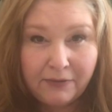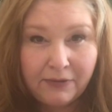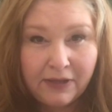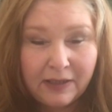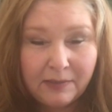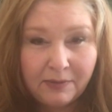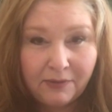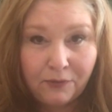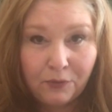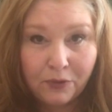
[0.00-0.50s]

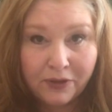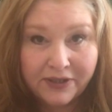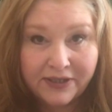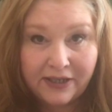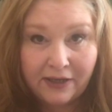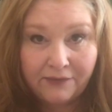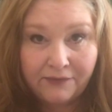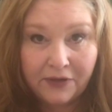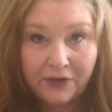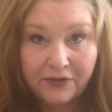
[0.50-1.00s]
really before
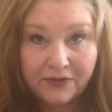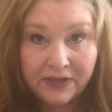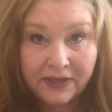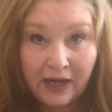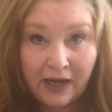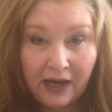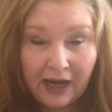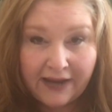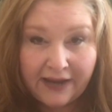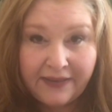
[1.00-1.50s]
cell
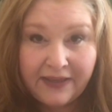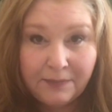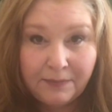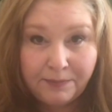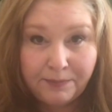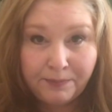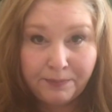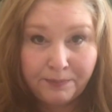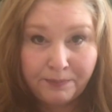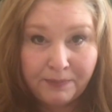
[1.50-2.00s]
phones. I
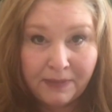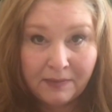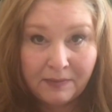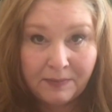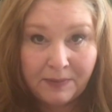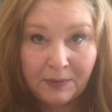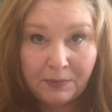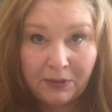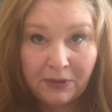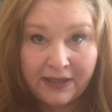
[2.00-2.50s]
think
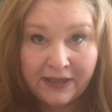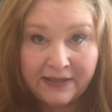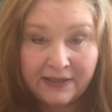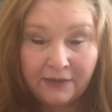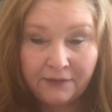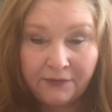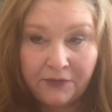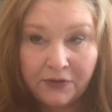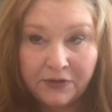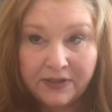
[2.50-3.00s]
maybe people had
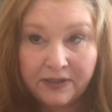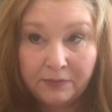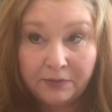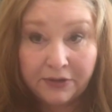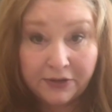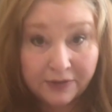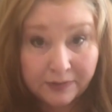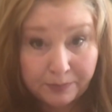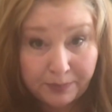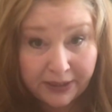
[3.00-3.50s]
cell phones that
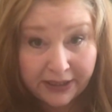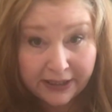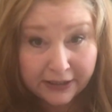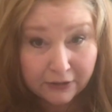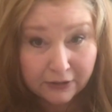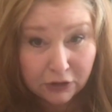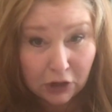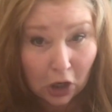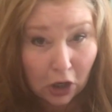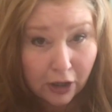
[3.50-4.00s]
were those
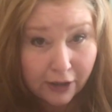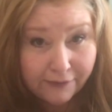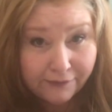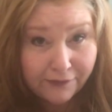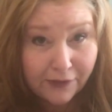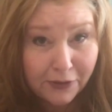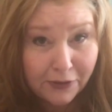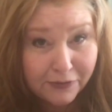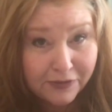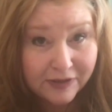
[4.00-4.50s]
big car
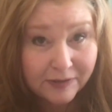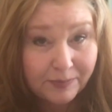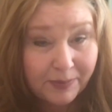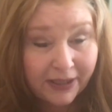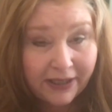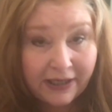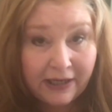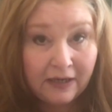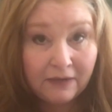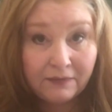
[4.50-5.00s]
phones,
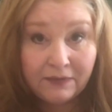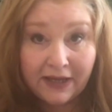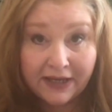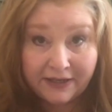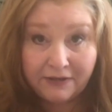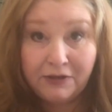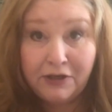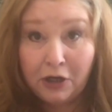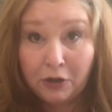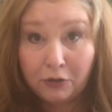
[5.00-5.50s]
but
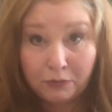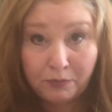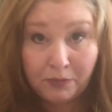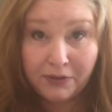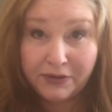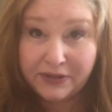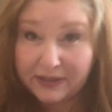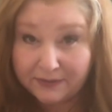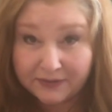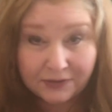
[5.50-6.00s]

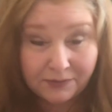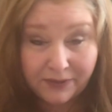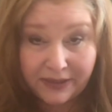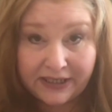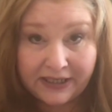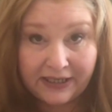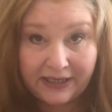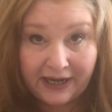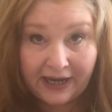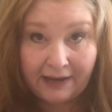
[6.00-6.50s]
most of us,
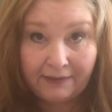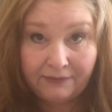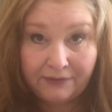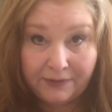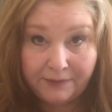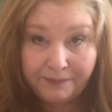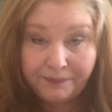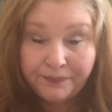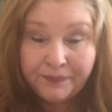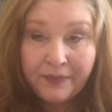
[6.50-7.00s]
we didn't have them.